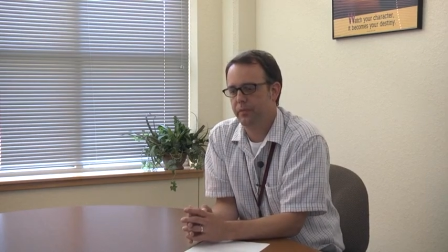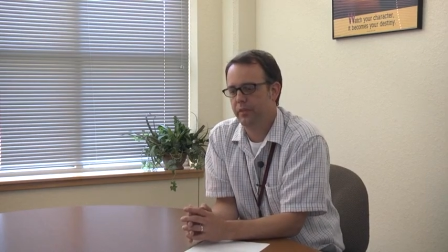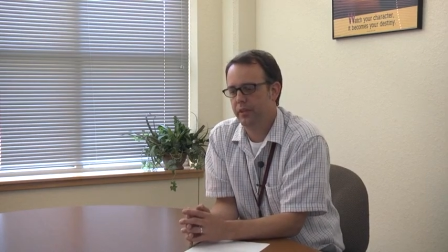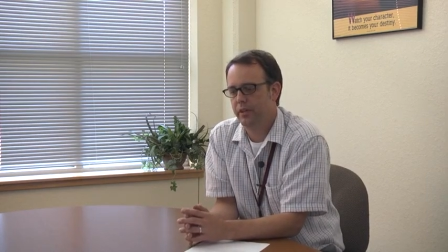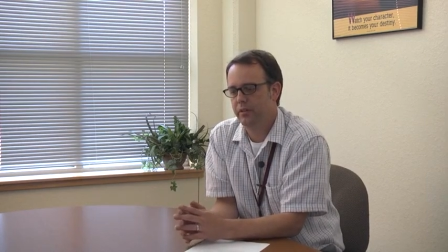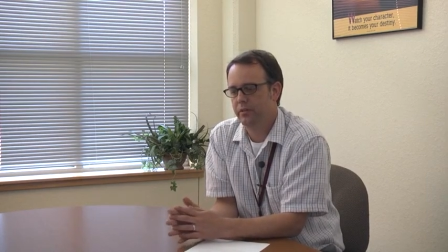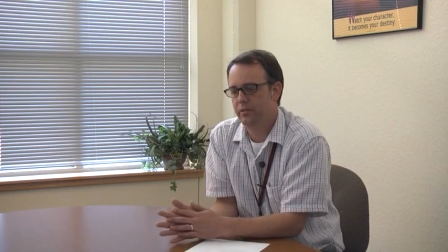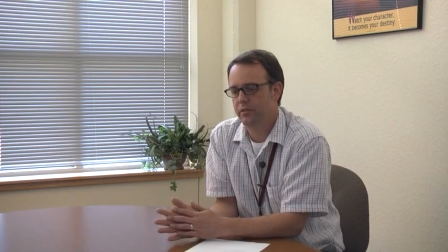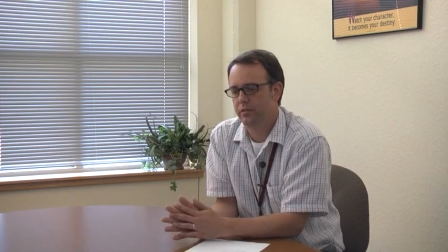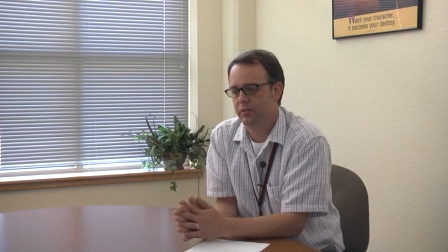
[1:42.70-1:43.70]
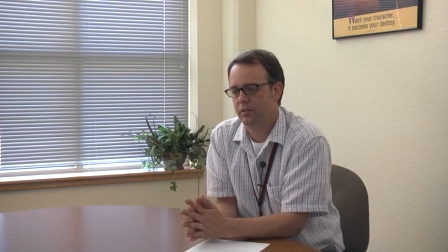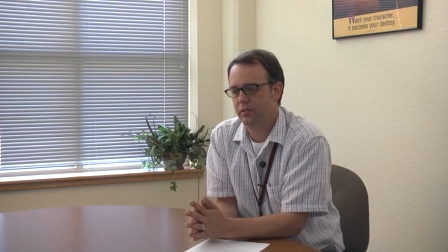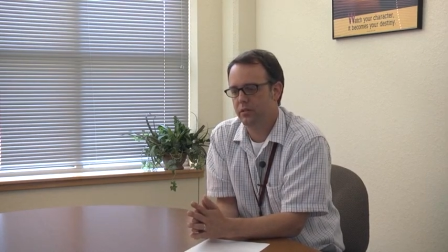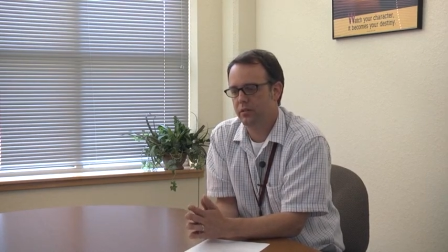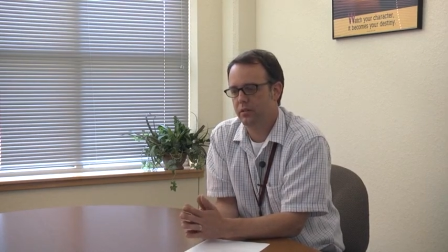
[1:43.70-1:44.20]
This
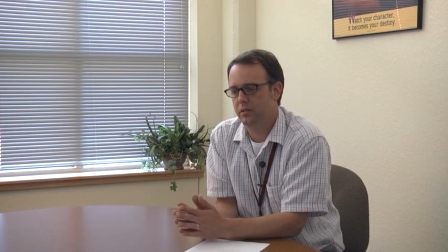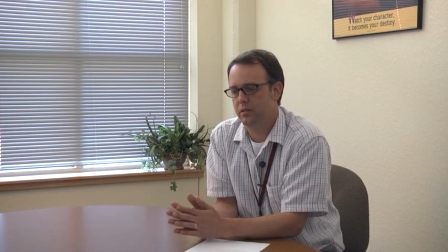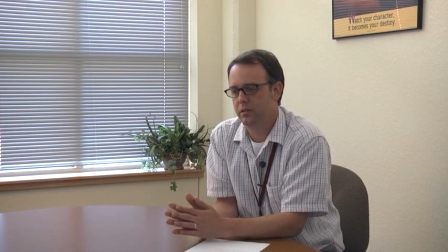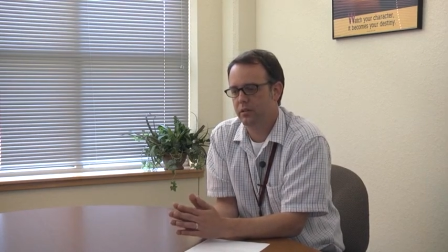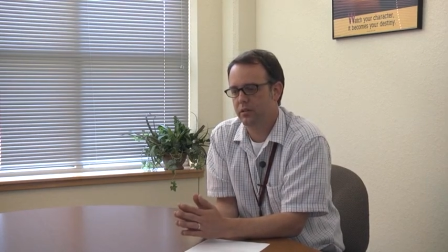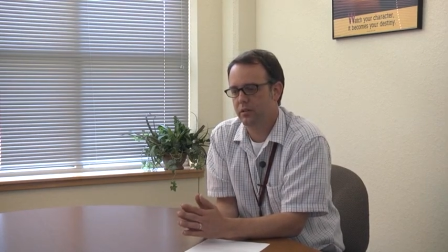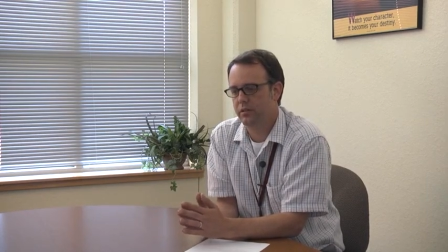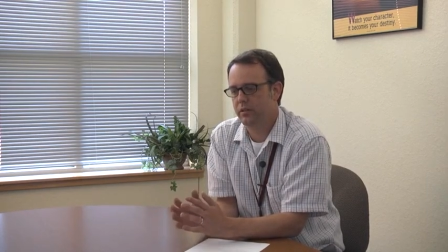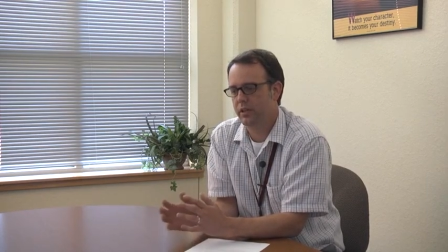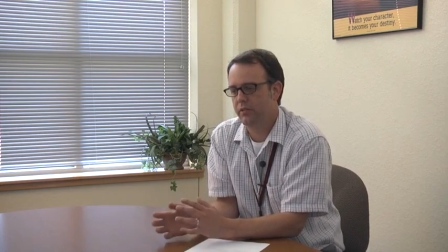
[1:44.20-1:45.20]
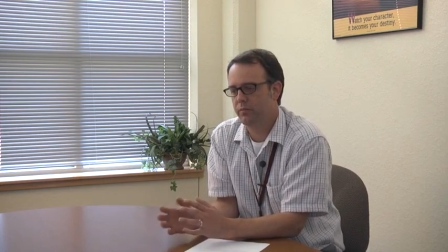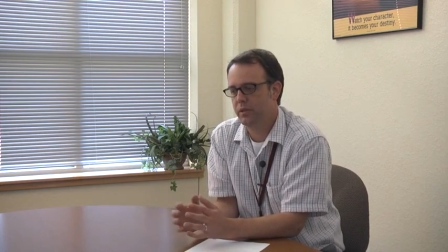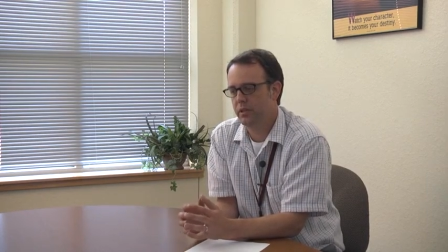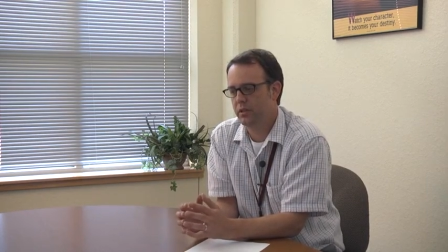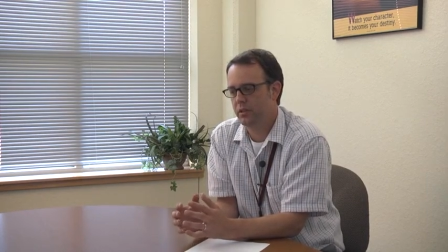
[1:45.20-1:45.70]
has given
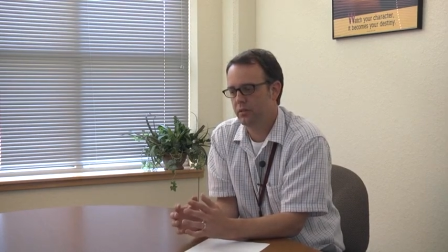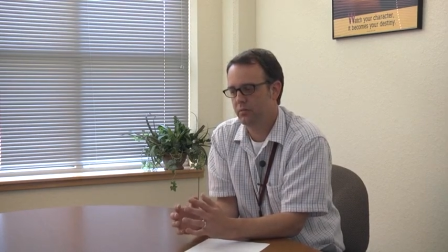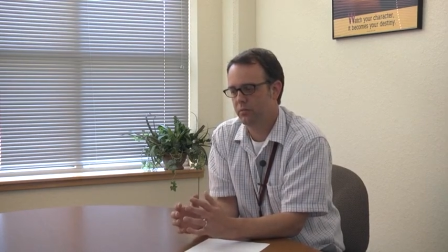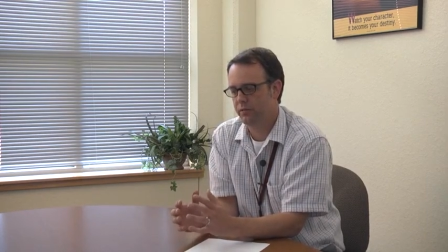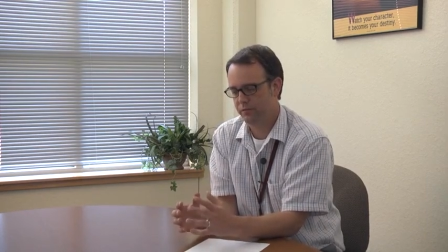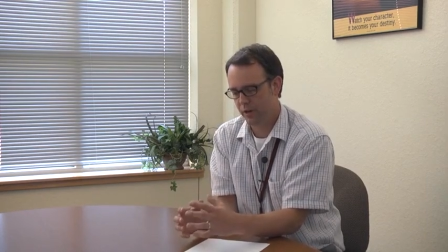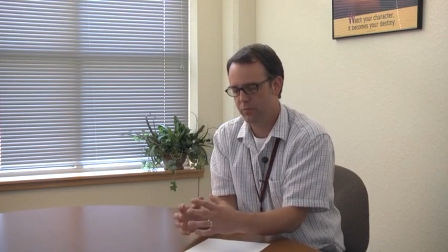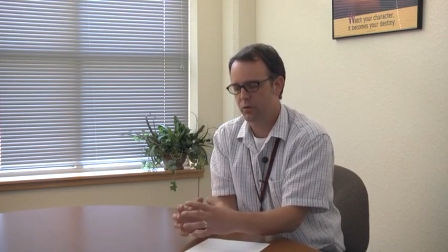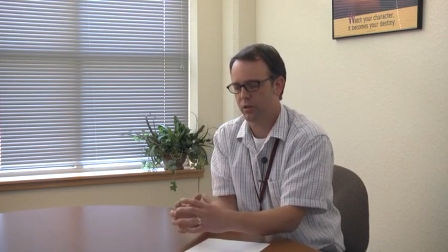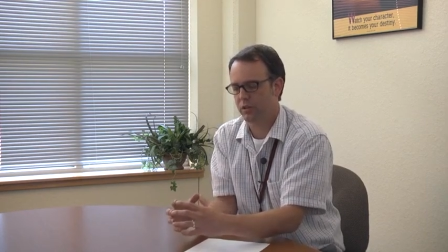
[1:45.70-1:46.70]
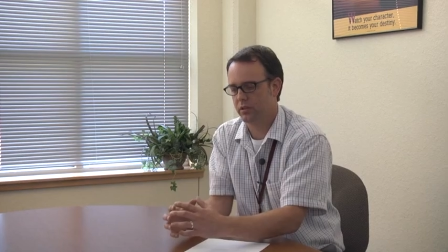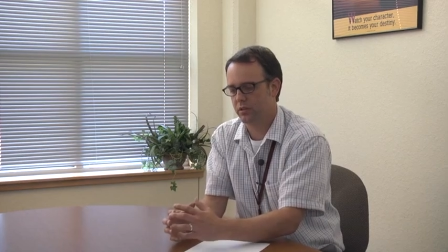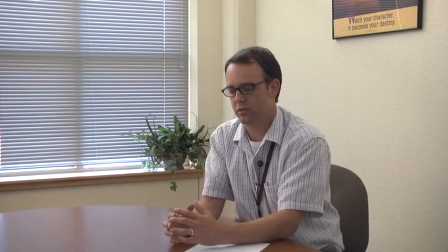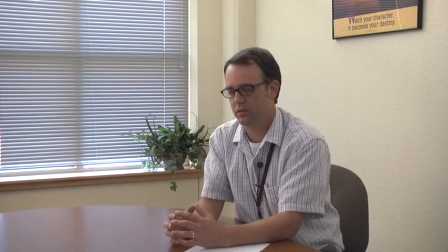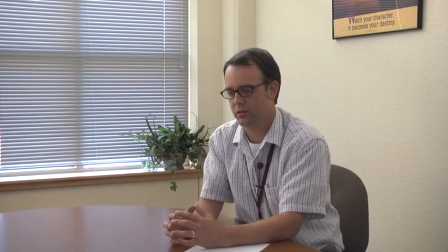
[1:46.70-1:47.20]
me the framework
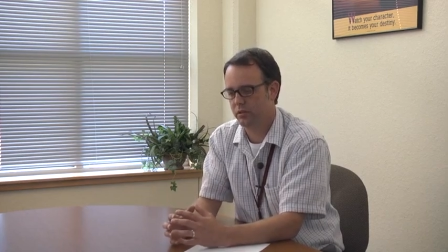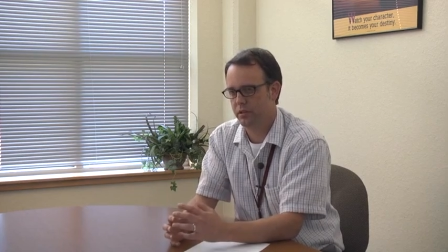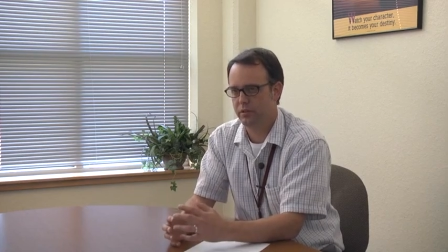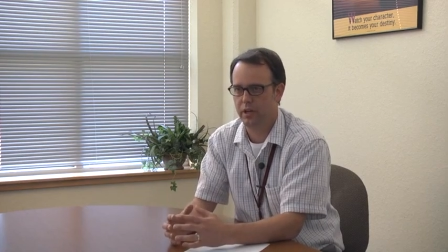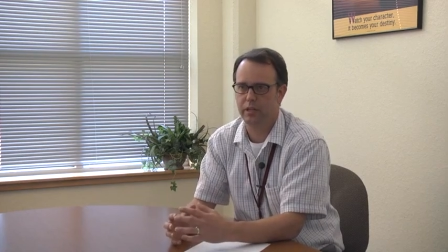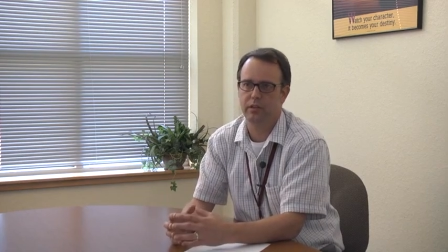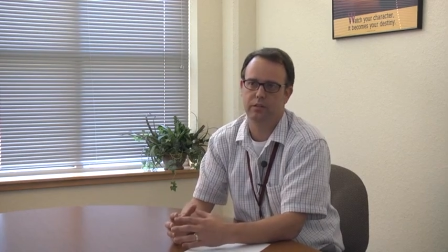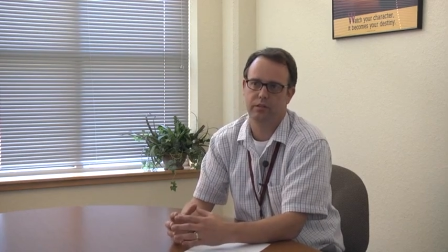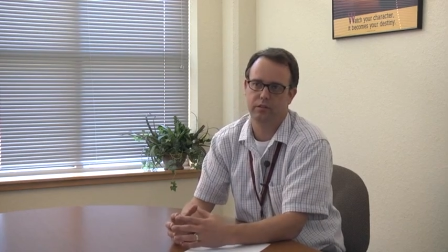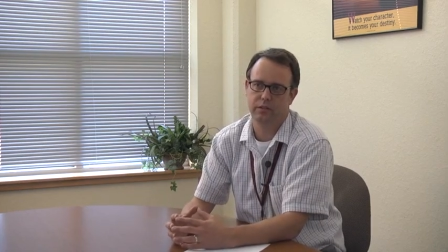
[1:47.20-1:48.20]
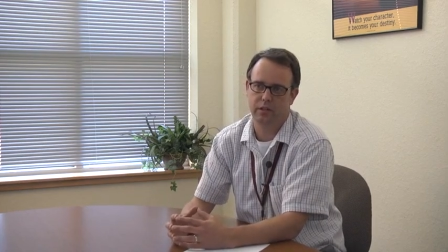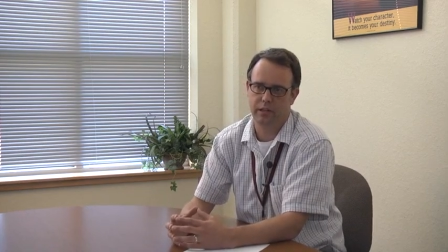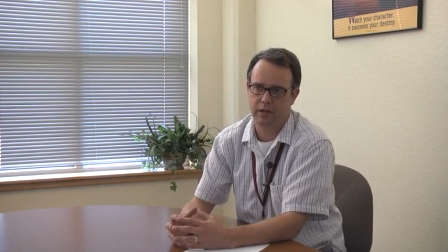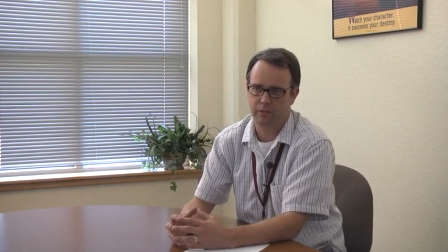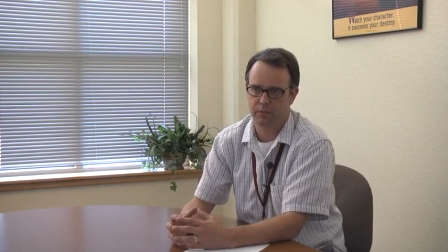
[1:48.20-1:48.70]
to design lessons that
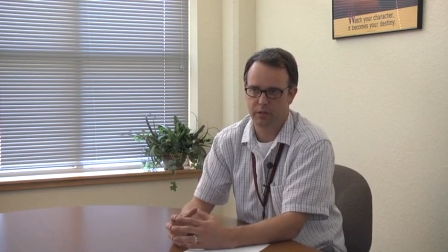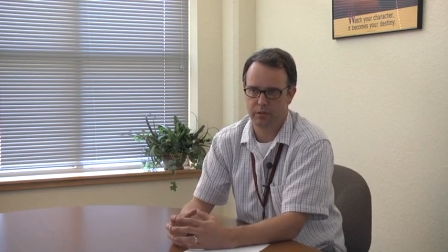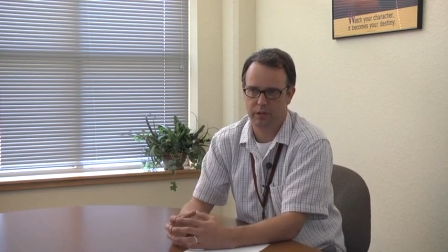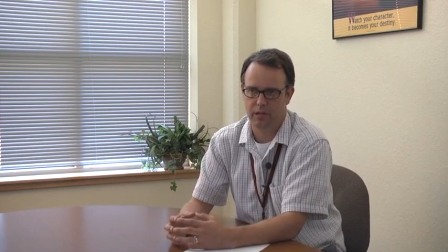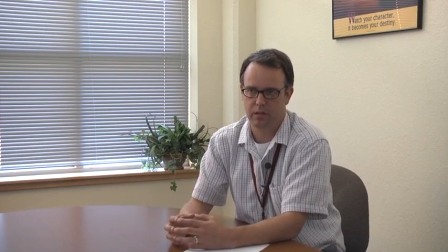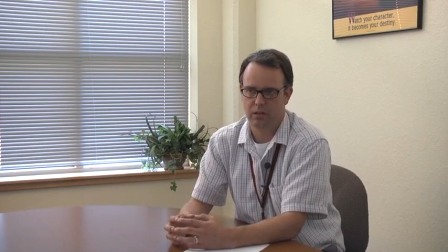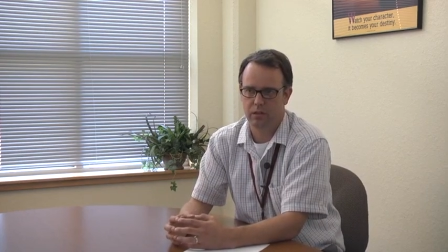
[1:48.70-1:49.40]
allow them to do that.